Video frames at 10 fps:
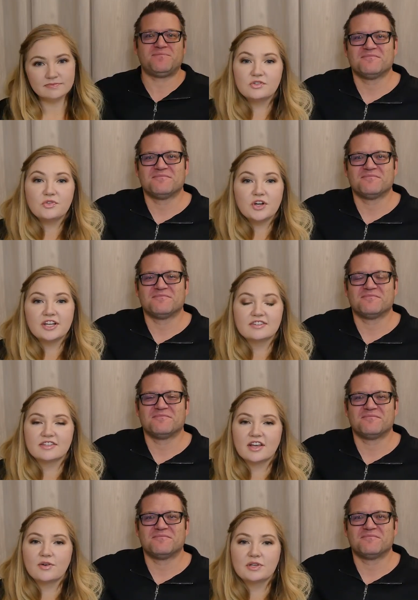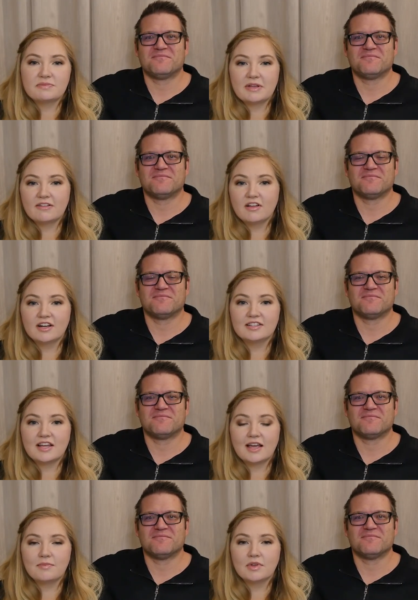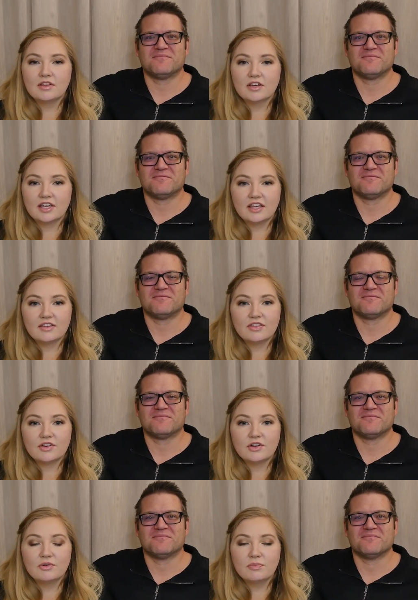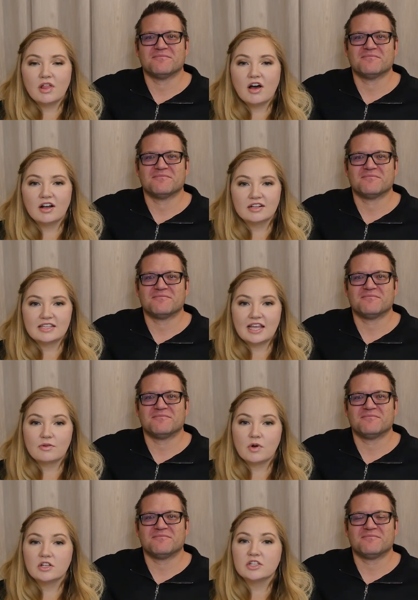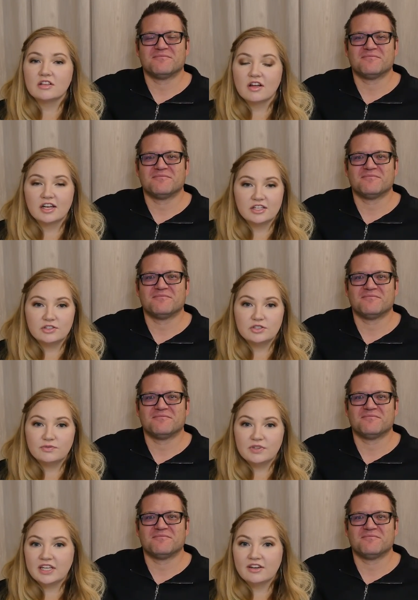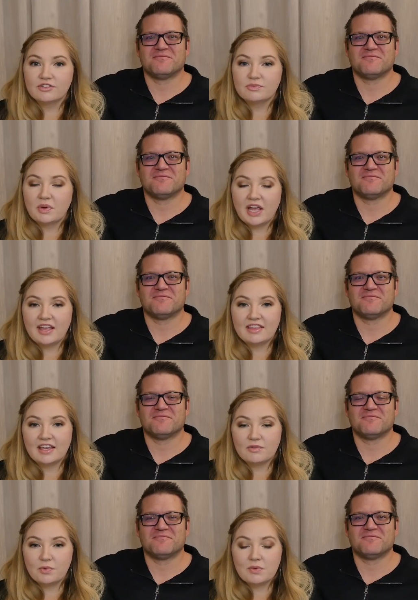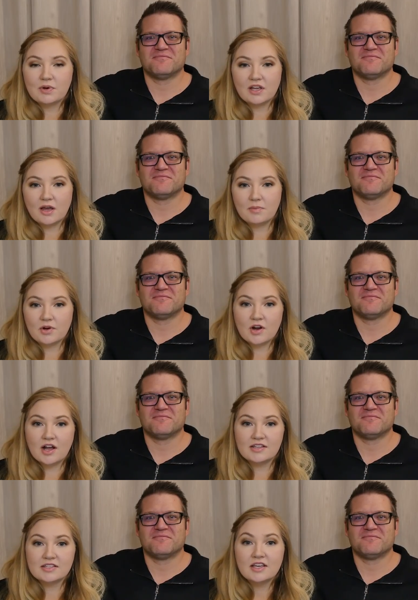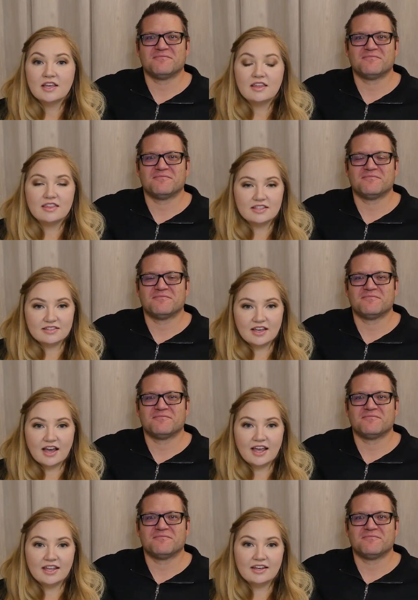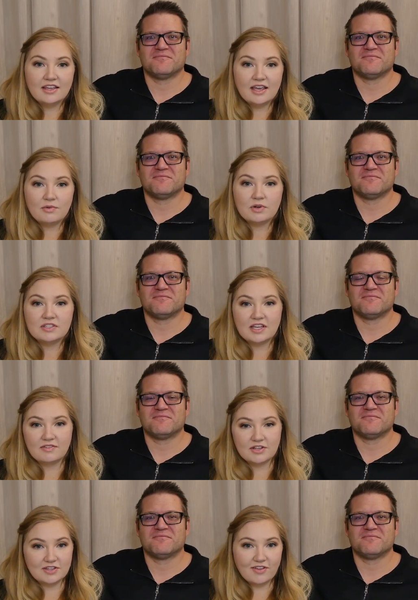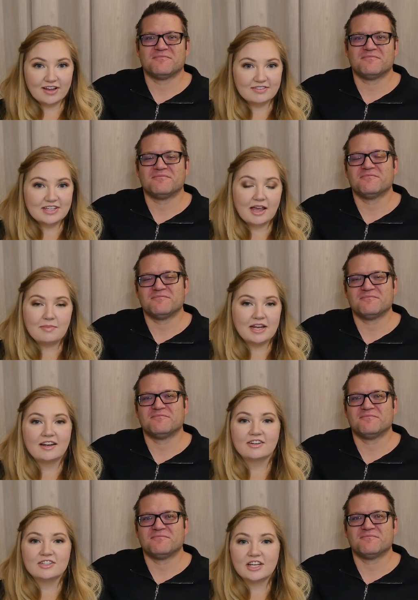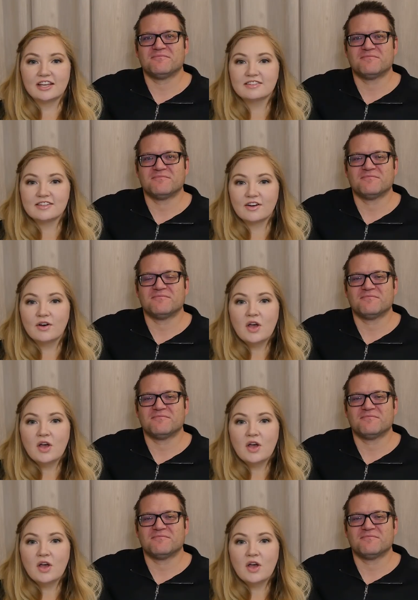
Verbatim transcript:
Speaker 1: So four years ago, we spent a lot of time looking through blogs and watching a lot of YouTube videos, but I think if we would have come across this guide, it would have saved us a lot of time and energy. So